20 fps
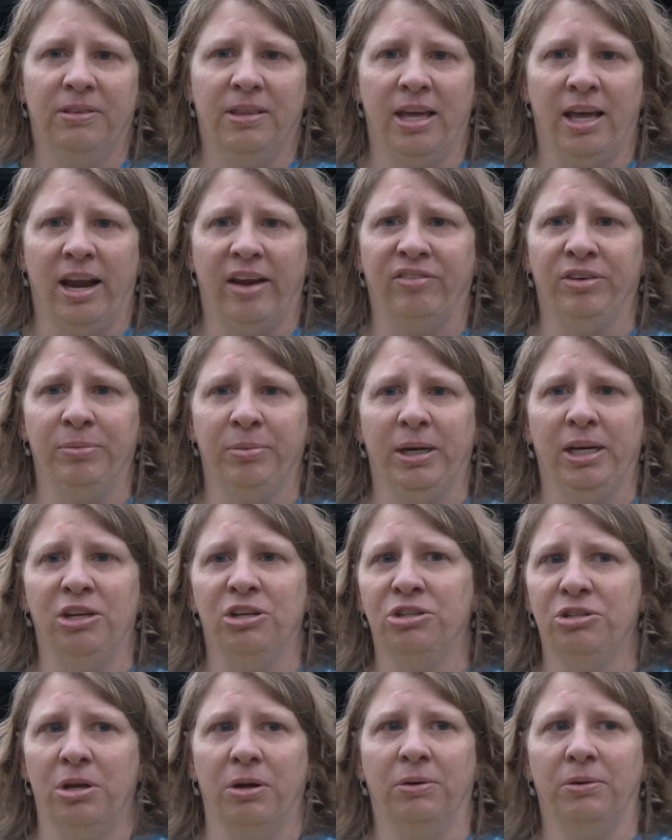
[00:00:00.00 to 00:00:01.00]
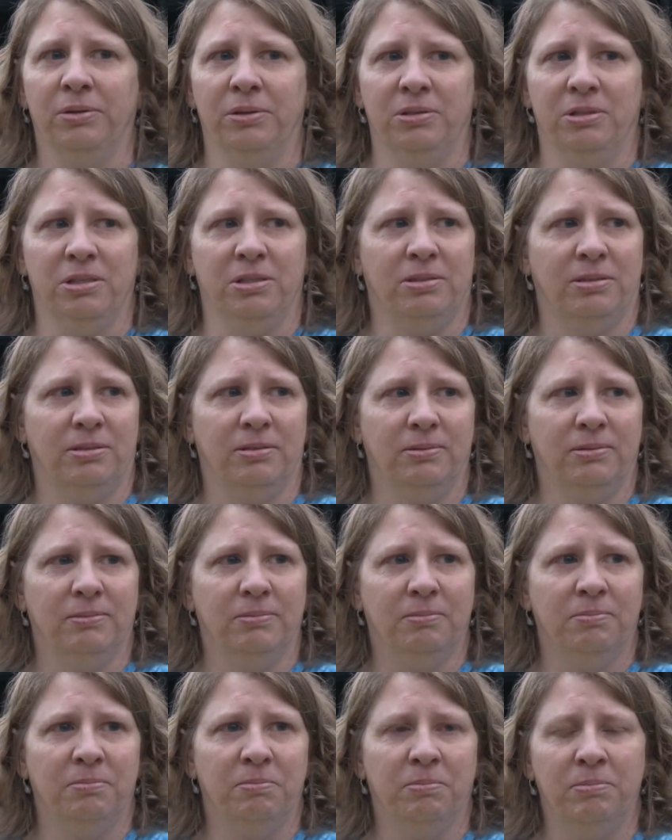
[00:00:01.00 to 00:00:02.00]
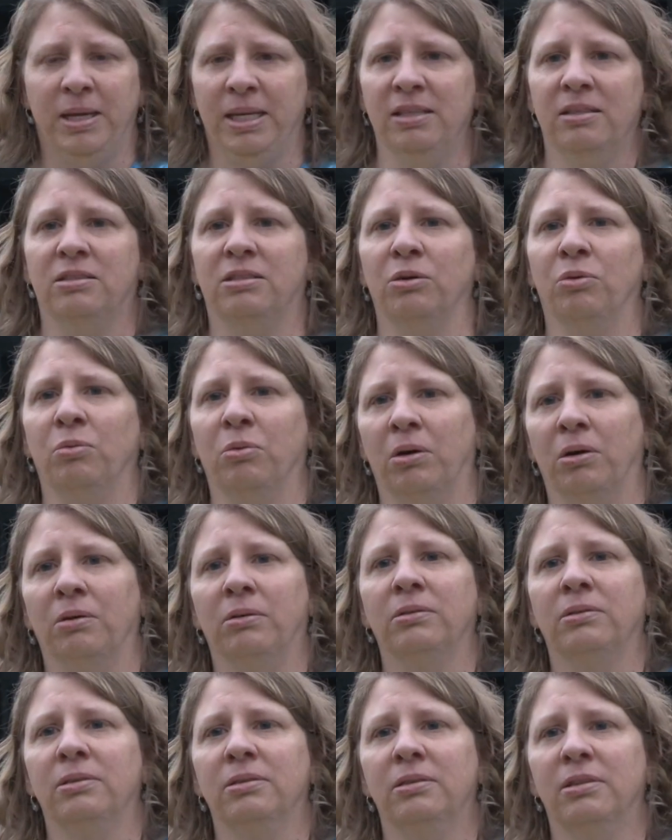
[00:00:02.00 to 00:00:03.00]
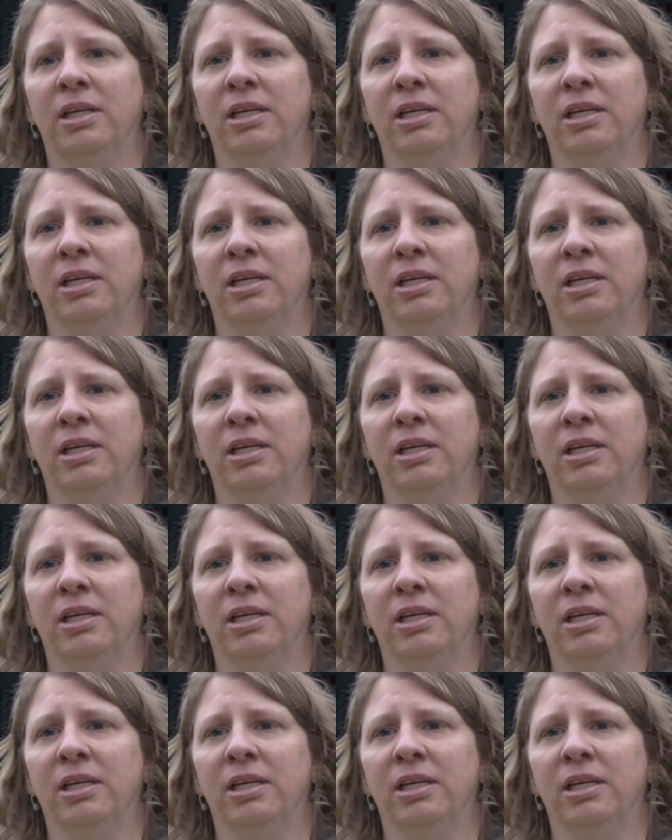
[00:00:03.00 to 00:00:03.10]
that everybody's shown just means the world.